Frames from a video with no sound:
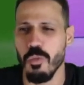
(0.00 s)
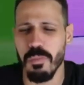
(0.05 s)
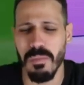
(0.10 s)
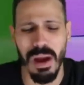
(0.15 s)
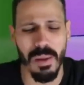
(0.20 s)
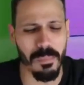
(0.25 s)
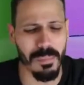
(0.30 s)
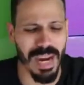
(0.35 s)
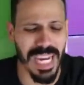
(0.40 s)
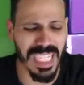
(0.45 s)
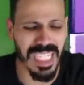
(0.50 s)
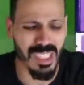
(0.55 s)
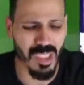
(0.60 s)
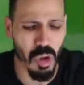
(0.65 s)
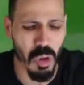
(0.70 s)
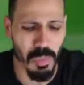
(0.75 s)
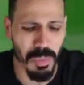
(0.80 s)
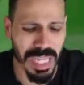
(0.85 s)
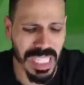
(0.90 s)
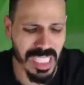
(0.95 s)
my mic
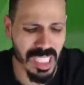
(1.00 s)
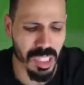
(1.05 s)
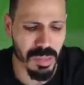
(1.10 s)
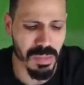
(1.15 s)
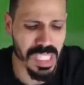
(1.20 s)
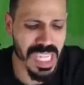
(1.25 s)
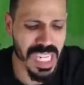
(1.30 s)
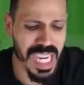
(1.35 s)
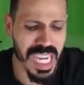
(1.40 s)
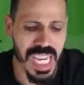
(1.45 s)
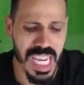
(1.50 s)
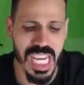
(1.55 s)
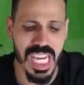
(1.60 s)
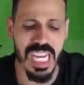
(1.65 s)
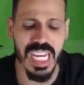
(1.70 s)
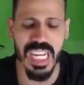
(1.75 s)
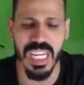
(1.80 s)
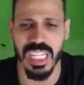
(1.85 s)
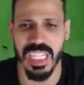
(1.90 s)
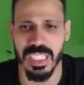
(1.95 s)
don't mess up today.
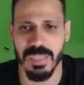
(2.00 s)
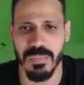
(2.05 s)
It's